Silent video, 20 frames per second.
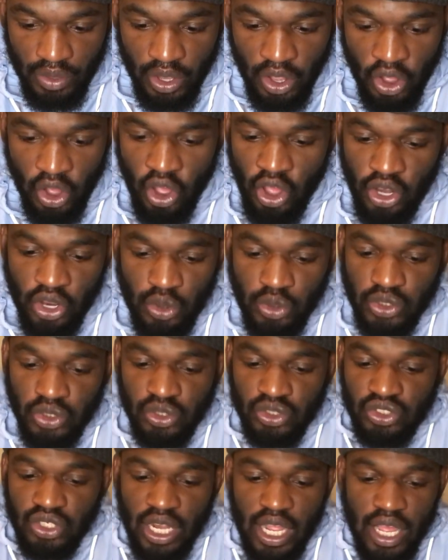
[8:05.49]
all those on
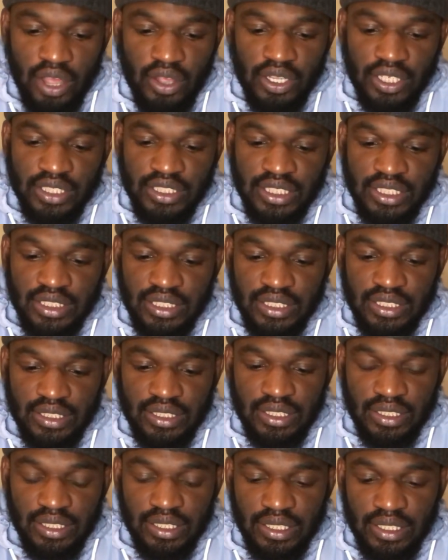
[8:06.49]
trial is just
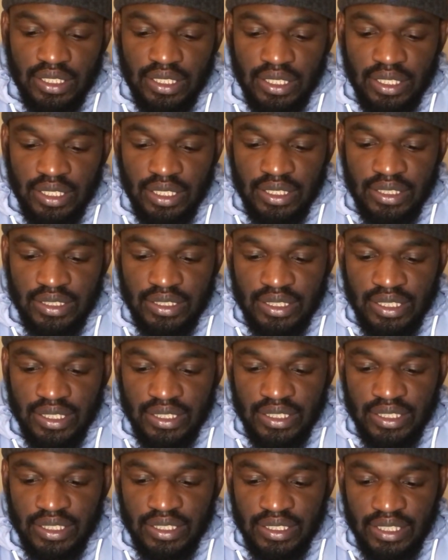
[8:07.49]

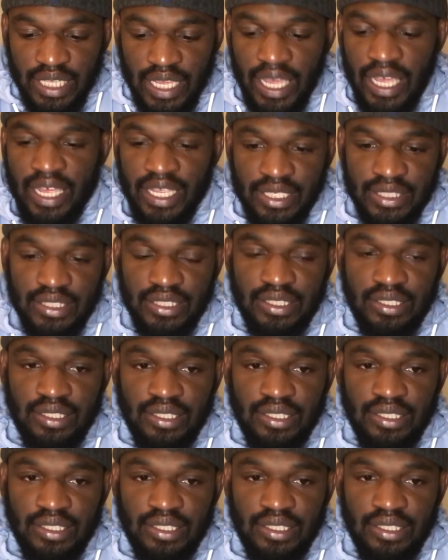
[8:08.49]
is Khaz.